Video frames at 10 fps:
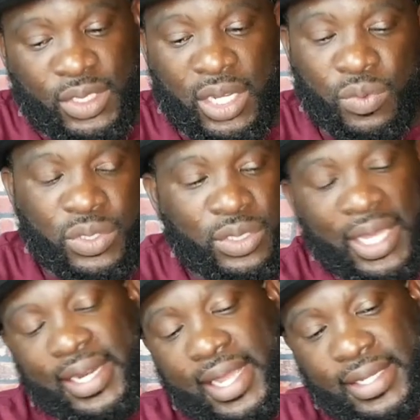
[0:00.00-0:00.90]
Would you
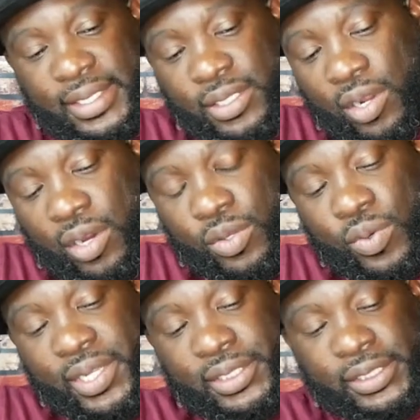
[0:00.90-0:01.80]
like to ask this card a
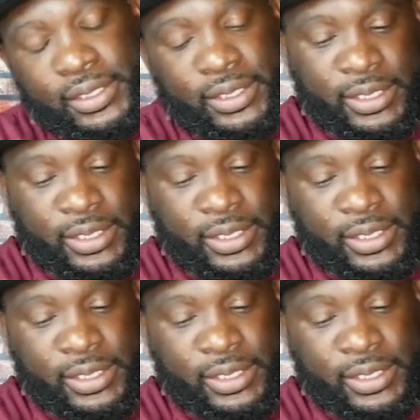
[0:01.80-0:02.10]
question?